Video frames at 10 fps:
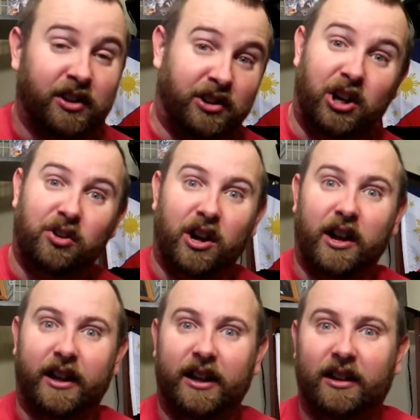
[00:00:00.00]
You're
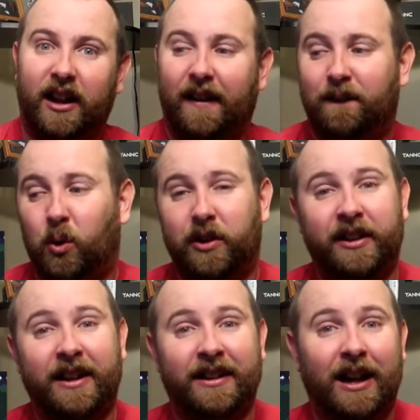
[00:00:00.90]
running like
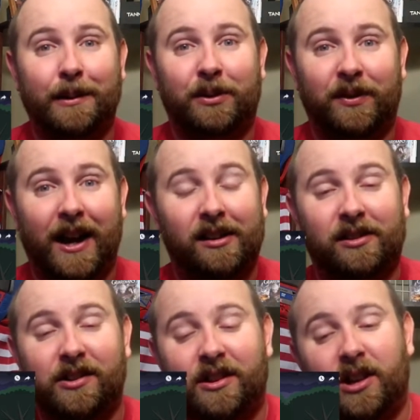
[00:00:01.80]
14 times
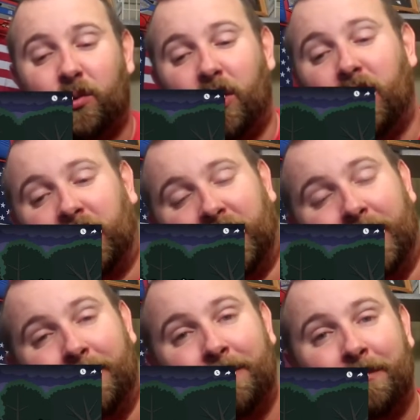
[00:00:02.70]
faster than they're
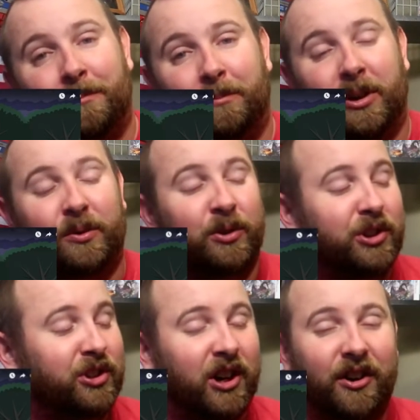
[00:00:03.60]
walking, but when
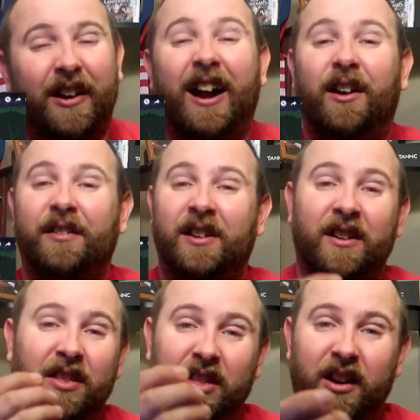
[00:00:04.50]
you turn around,
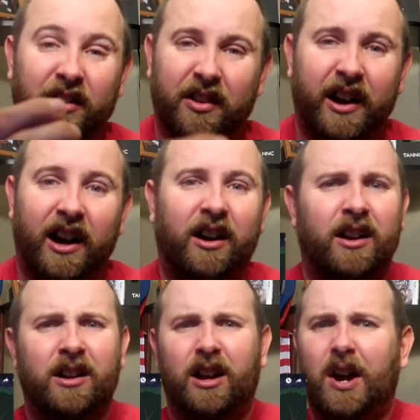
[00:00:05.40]
they're there.
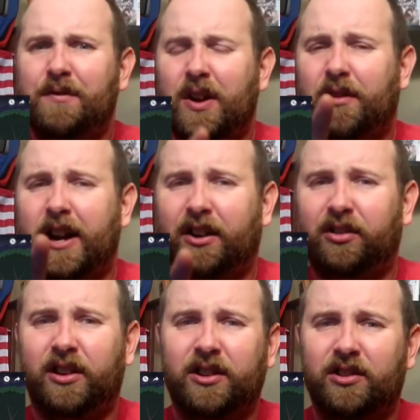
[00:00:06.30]
I've never
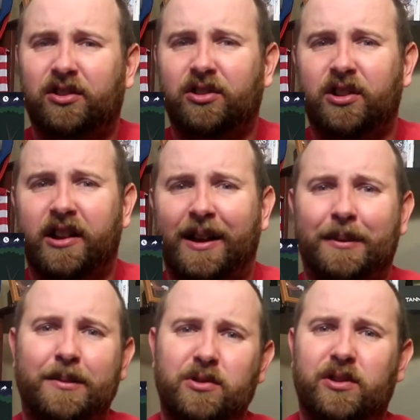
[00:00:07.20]
actually understood that.
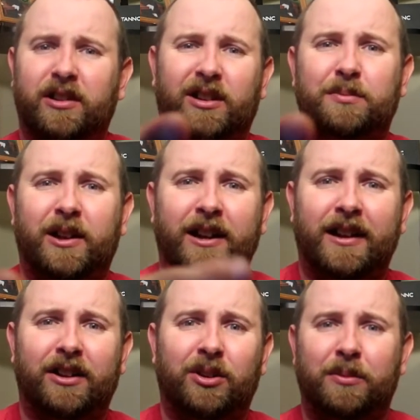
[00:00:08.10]
Maybe you can explain
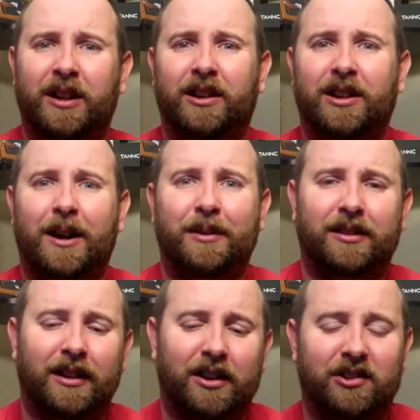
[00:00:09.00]
that to me in the
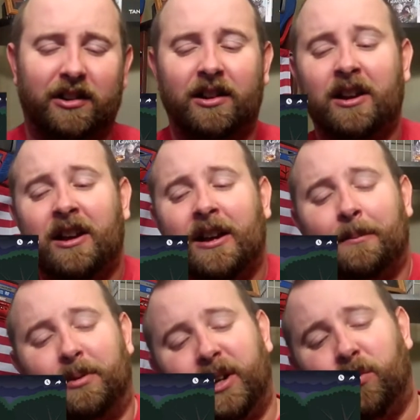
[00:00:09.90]
comment section.
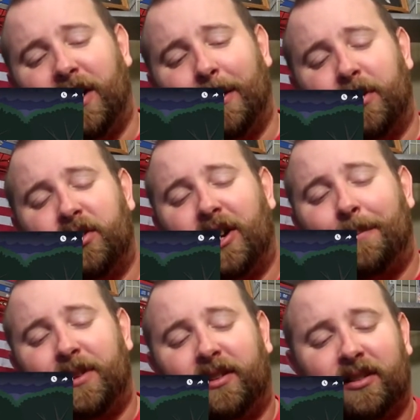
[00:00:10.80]
But anyway, I'm going to
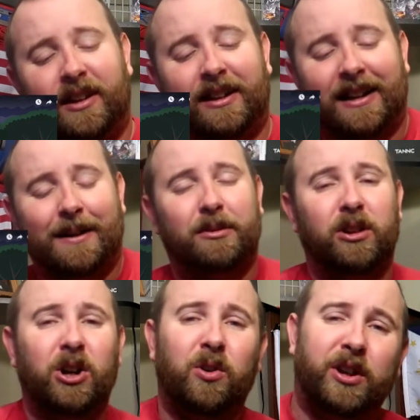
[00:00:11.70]
drop this link down
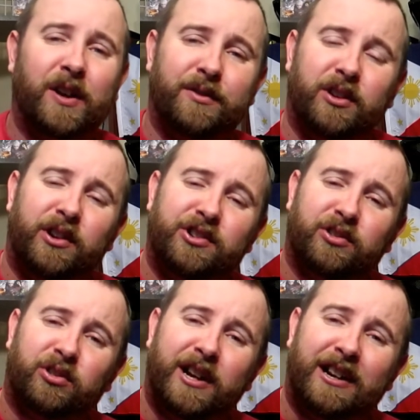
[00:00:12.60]
below. Give the
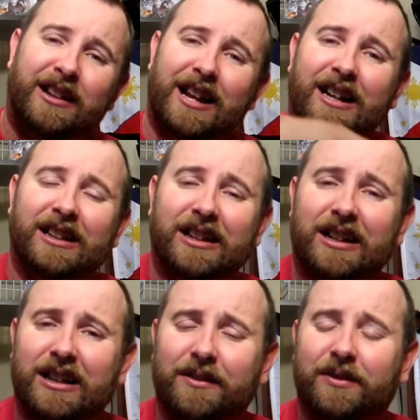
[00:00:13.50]
original creator a lot of
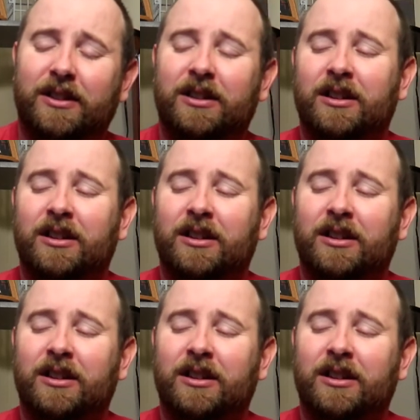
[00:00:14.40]
love.